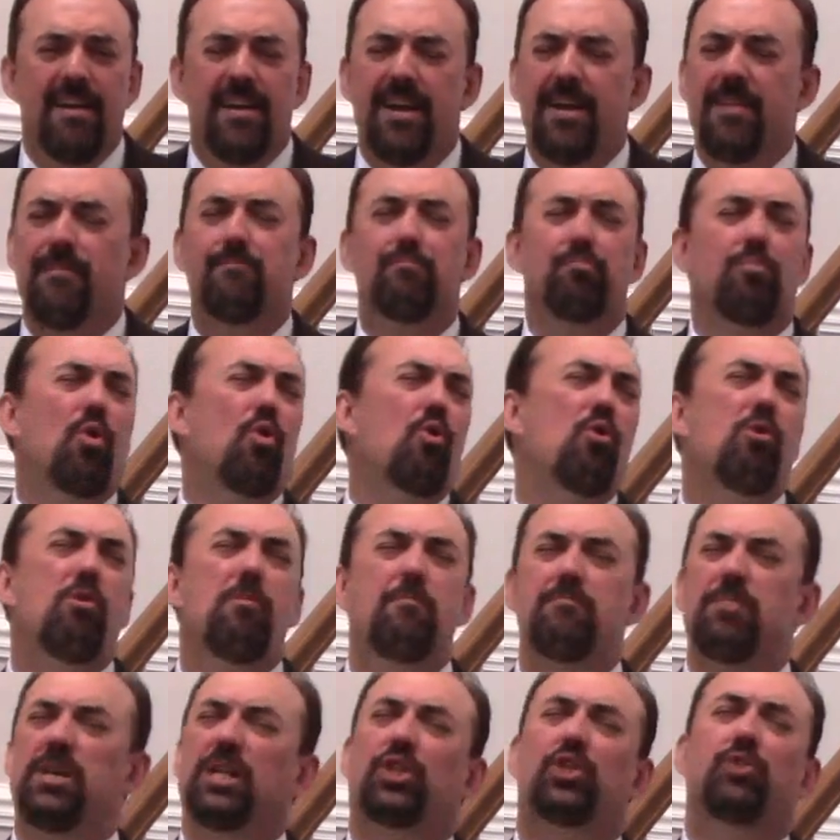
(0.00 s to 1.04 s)
and more,
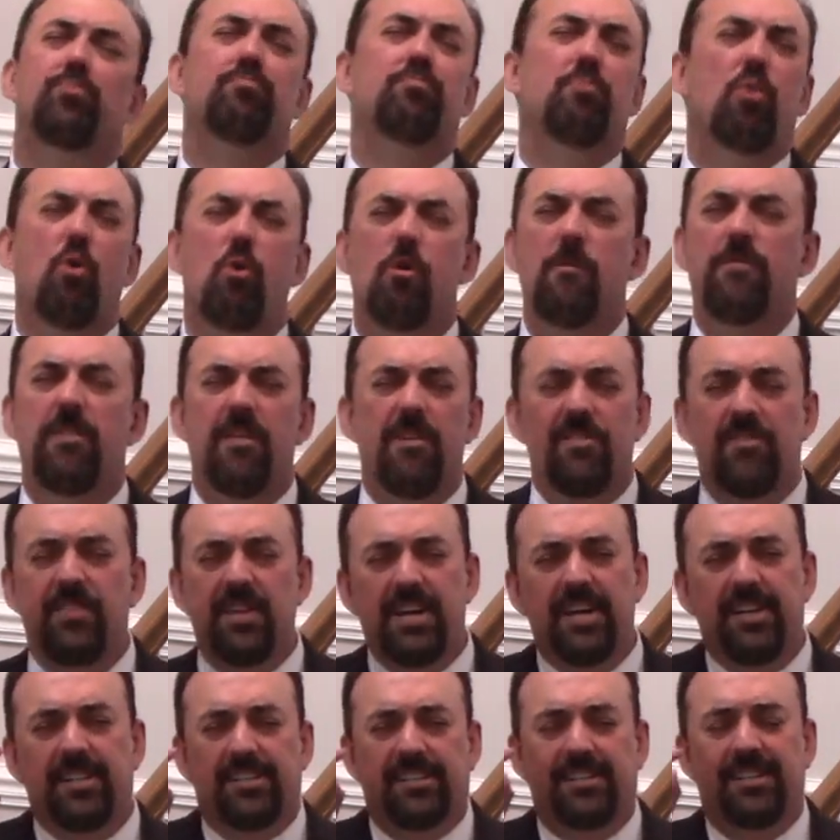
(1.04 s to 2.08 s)
much more than
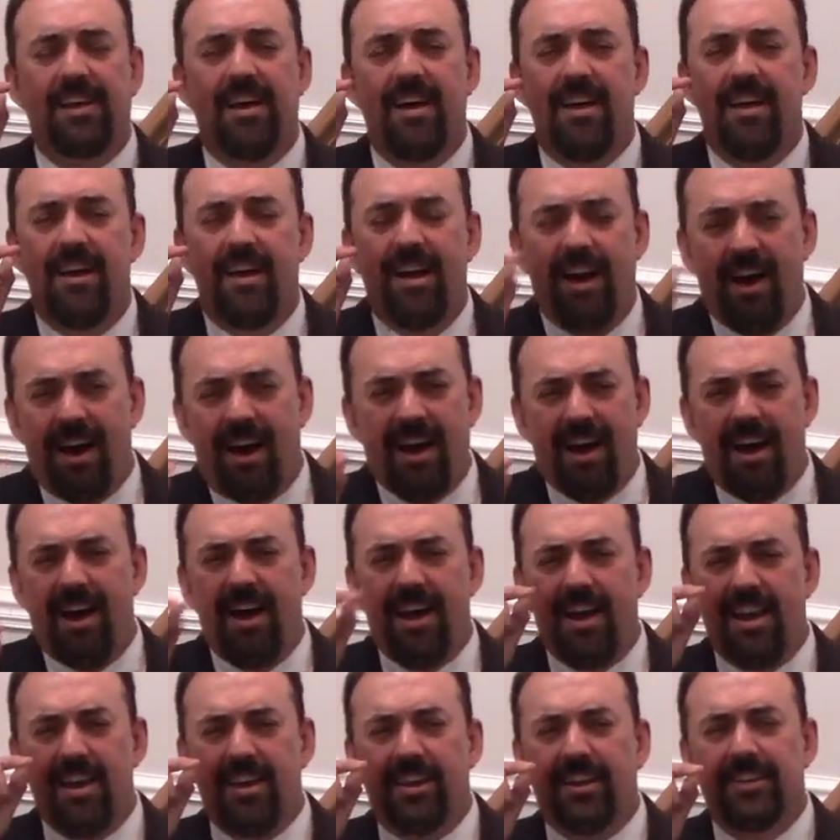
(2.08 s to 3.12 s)
this,
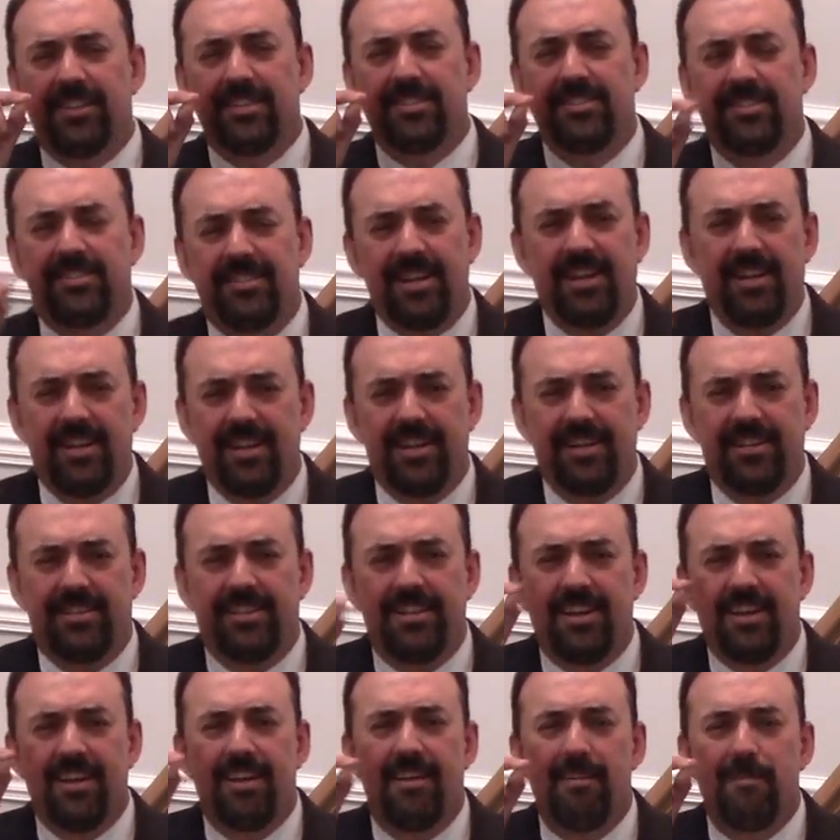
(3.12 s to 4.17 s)
I did
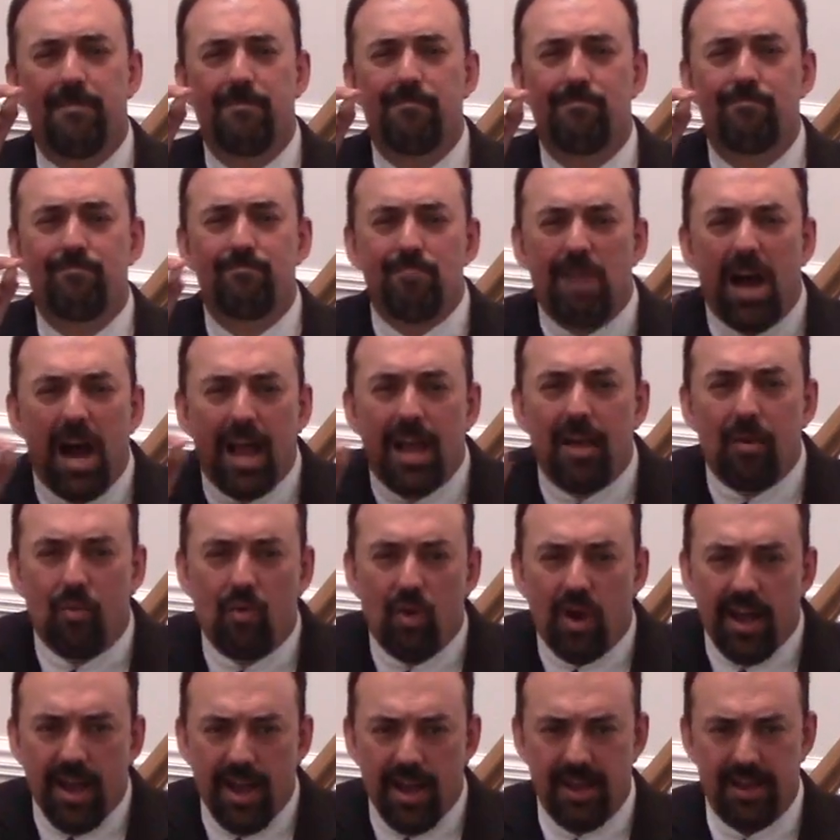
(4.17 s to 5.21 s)
it my
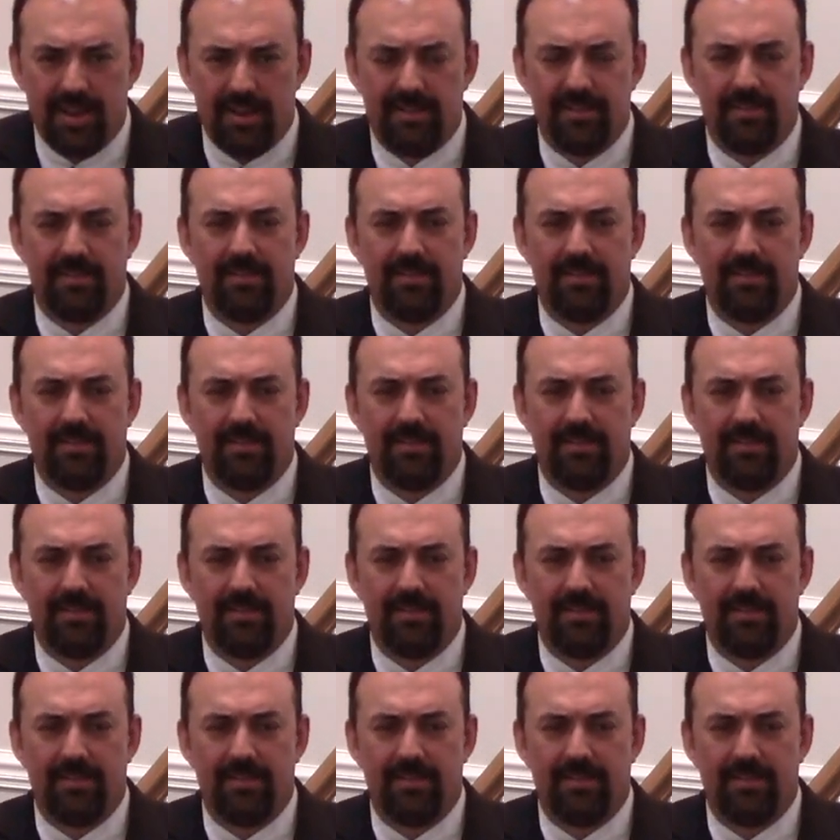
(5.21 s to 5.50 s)
way.